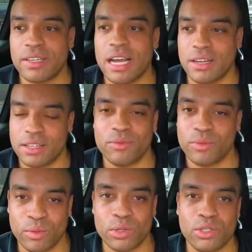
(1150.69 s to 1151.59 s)
Like,
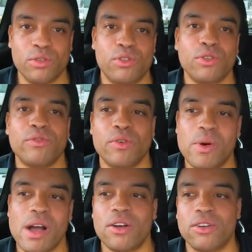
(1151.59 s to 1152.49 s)
what do you do for
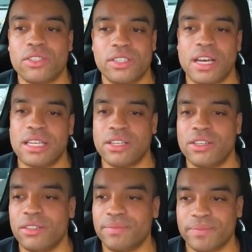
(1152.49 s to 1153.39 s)
work or study, or